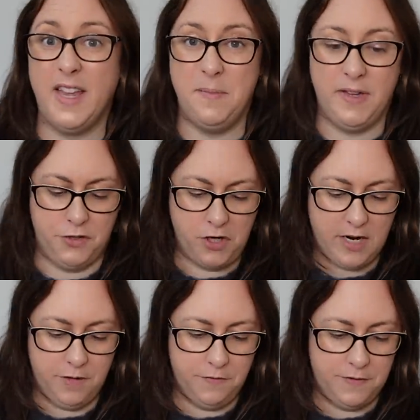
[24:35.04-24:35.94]
keeping
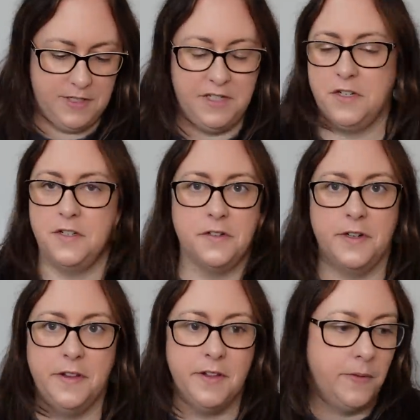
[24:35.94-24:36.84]
track of stitches or
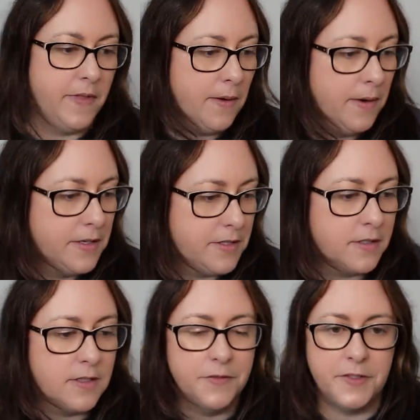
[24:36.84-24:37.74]
anything with that one. It
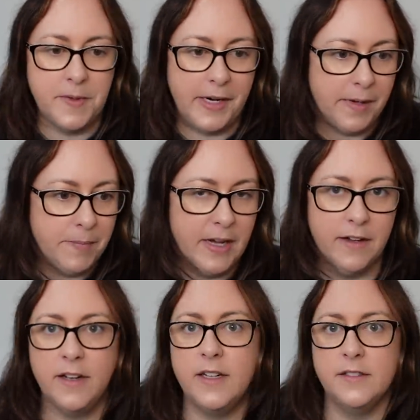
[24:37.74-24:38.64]
just lives in my handbag,
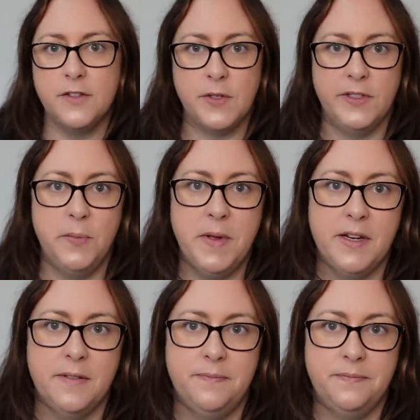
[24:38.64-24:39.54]
and I do a little
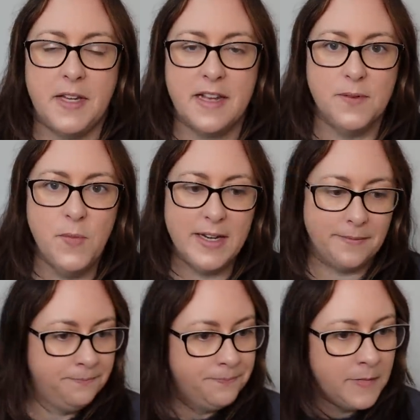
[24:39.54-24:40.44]
bit as and when.
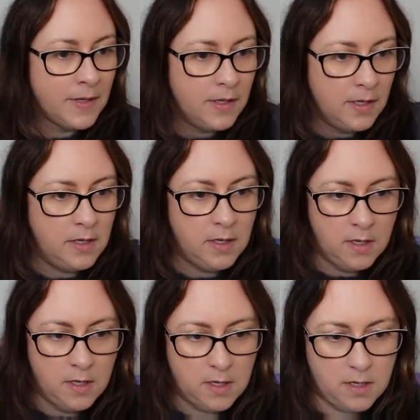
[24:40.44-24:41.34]

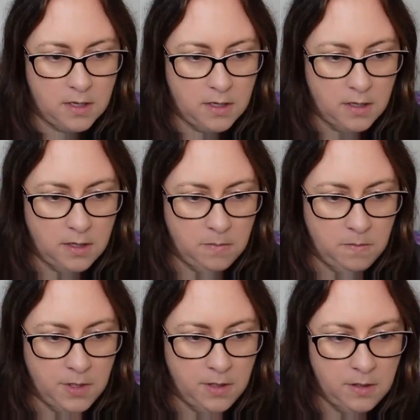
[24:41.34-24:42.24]

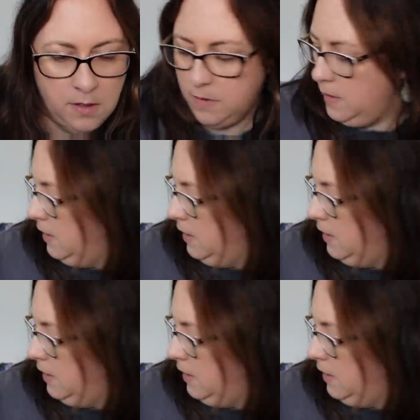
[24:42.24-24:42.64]
The